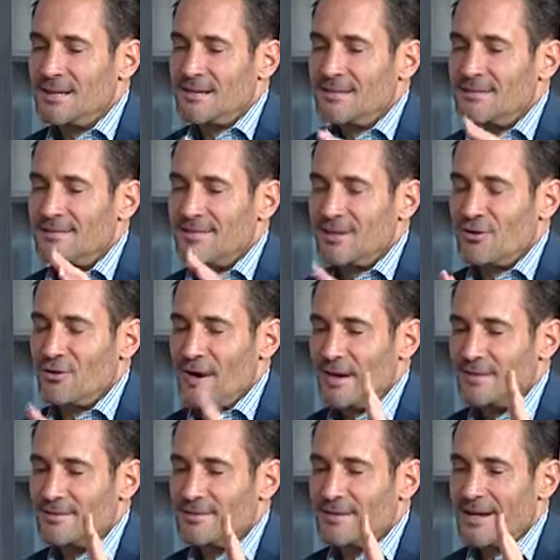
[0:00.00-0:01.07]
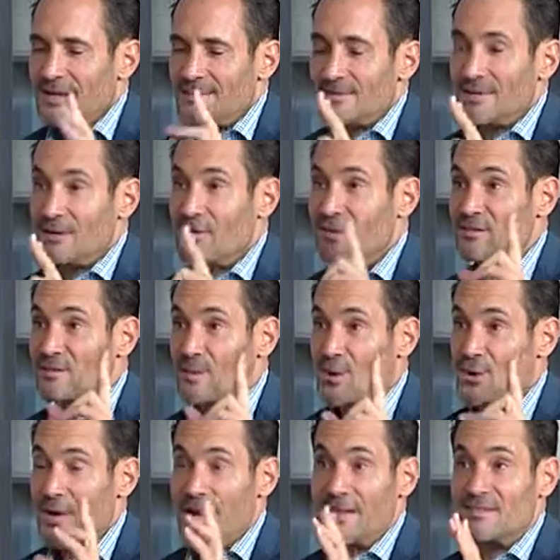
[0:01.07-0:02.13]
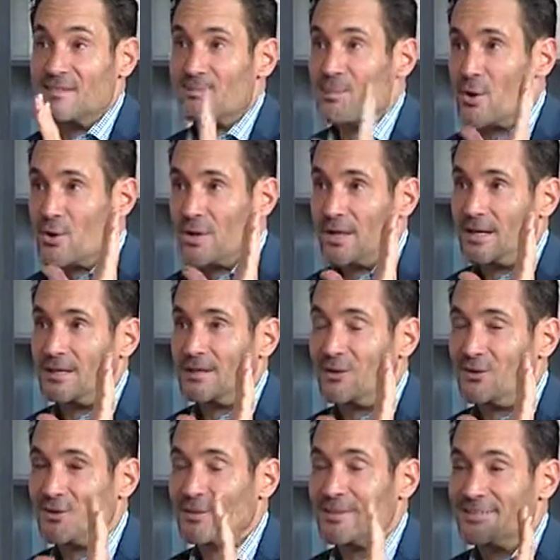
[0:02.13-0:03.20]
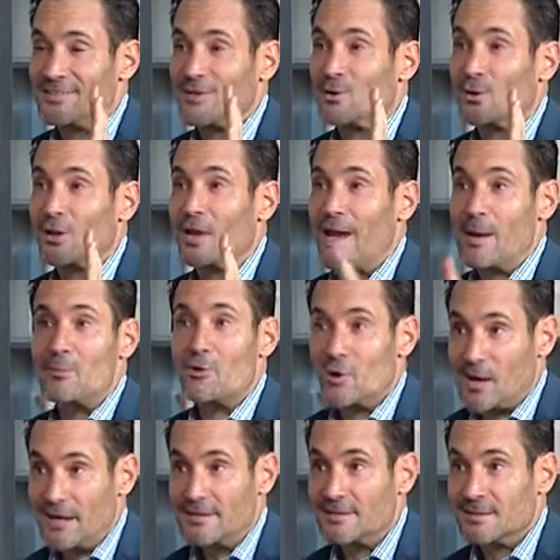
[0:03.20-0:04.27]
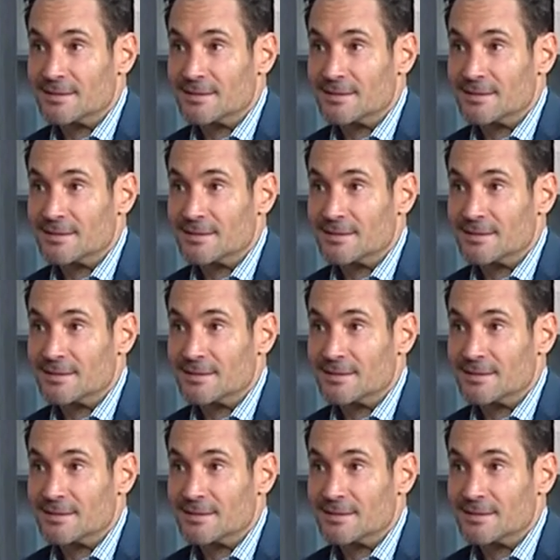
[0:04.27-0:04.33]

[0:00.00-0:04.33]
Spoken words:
cigarettes and cigarette smoke and smoking used to be so glamorized.